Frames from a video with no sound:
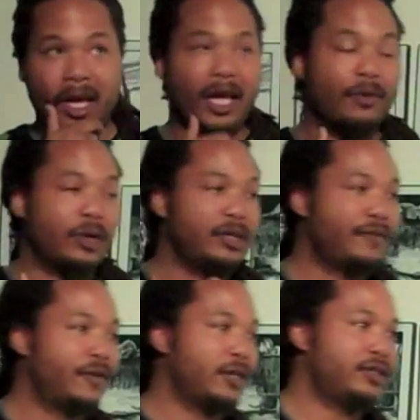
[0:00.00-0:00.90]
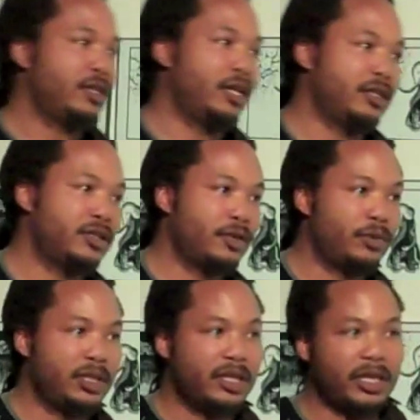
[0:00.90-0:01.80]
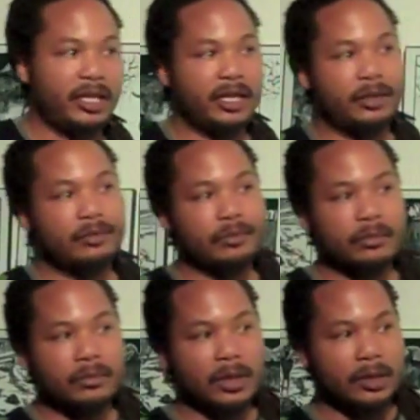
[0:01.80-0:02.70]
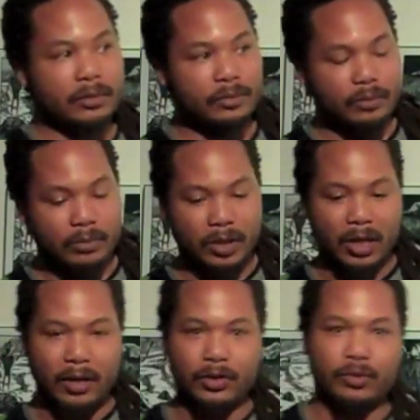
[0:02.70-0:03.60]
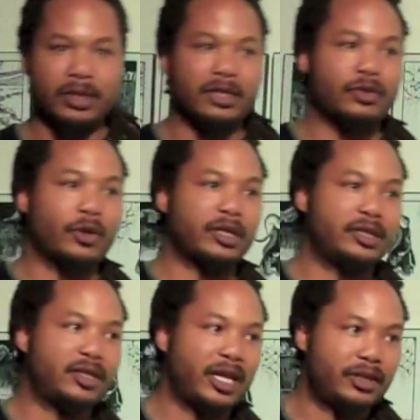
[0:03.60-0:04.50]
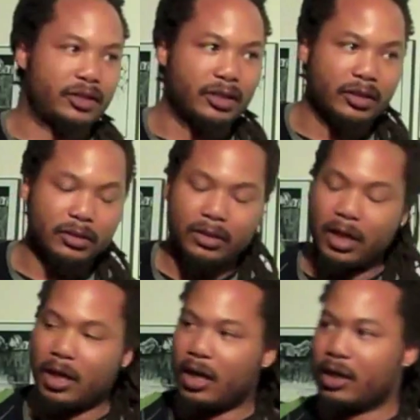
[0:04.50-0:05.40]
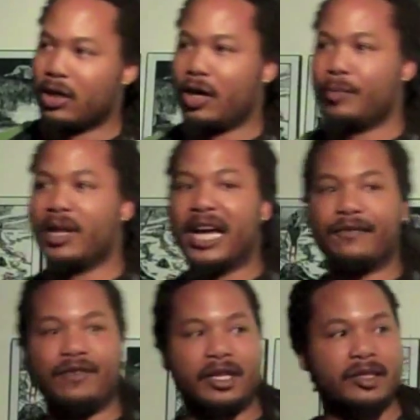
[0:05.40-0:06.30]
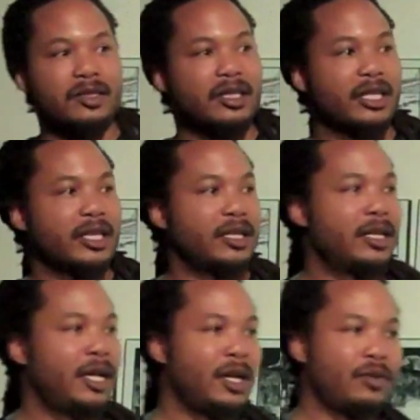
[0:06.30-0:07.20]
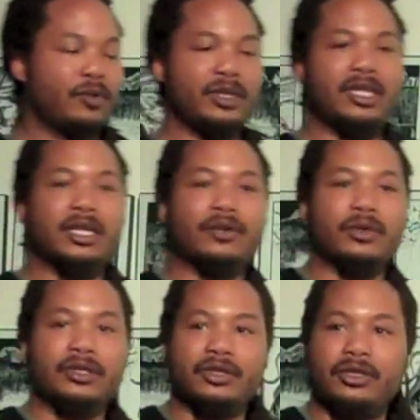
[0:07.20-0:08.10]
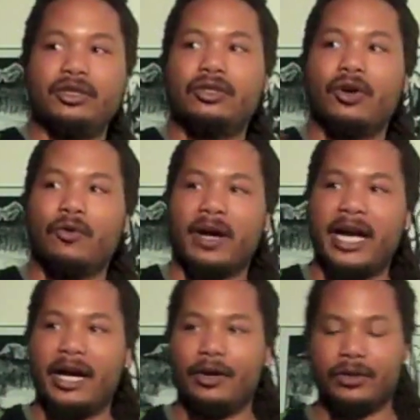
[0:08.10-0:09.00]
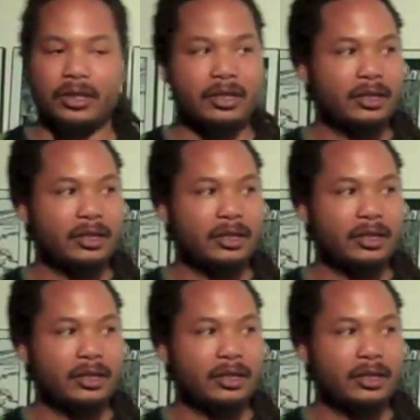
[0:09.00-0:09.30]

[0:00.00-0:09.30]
And one of the first things that we did, was with this organization called Black Fist, and what we did was go around